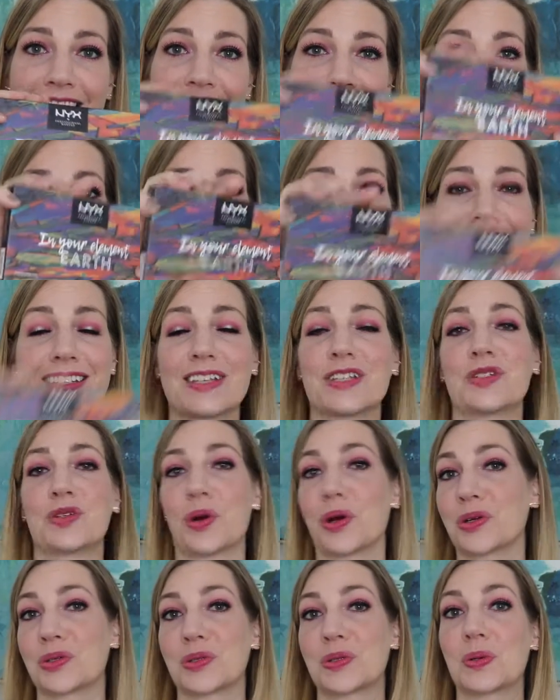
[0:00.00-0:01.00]
this is a
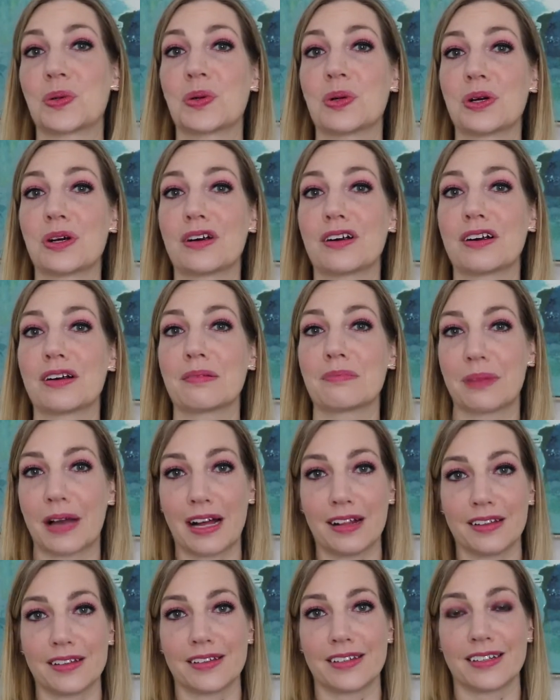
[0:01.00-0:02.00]
drugstore
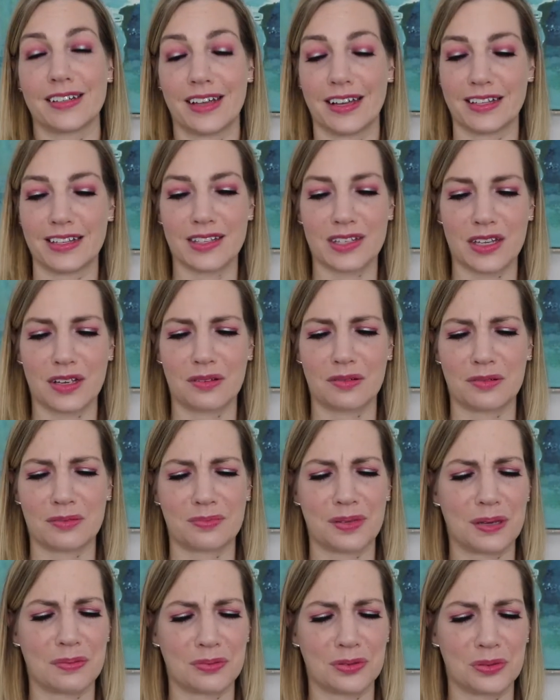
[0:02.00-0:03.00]
palette, and so
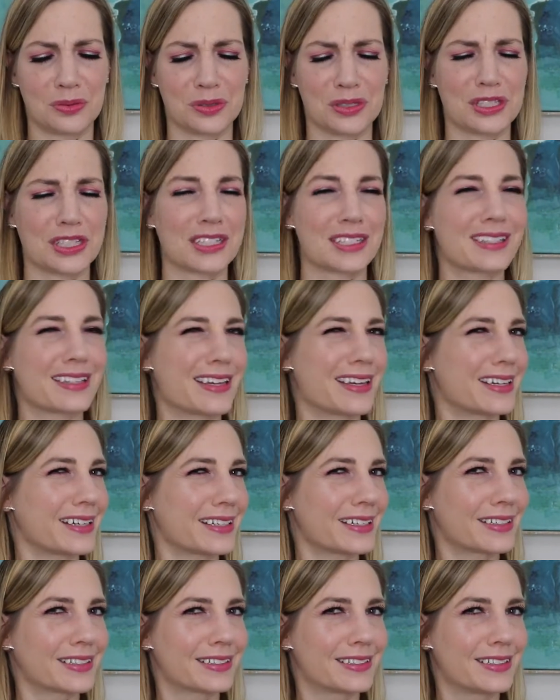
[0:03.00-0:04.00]
people were just
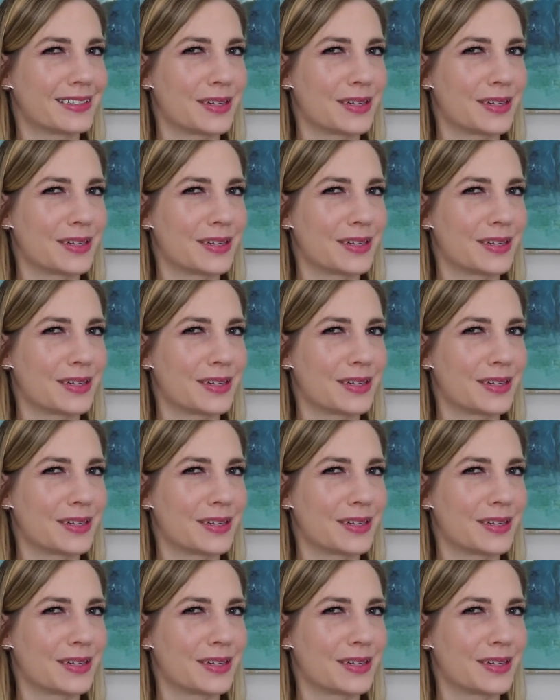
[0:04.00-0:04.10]
like,